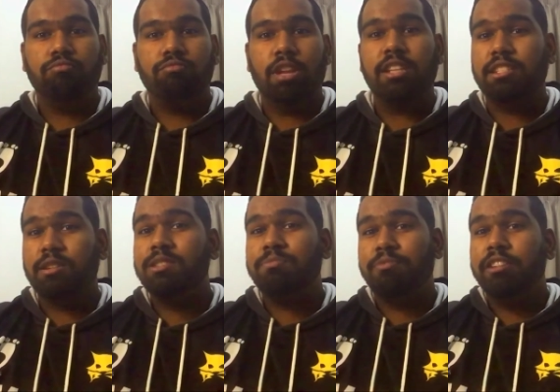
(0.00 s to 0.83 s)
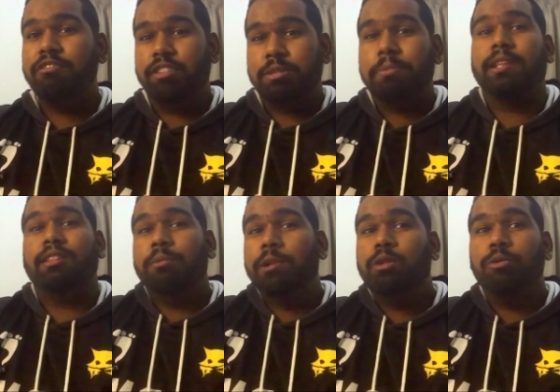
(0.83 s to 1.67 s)
That sounds pretty
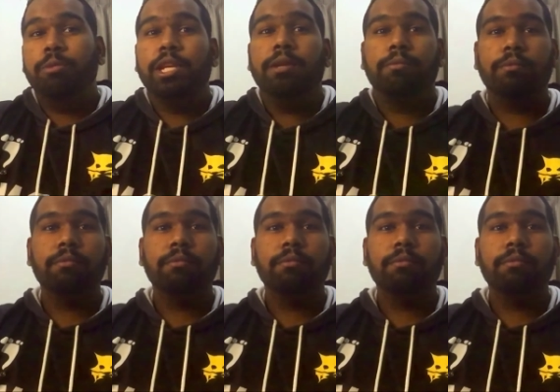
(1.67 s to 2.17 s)
respectable to me.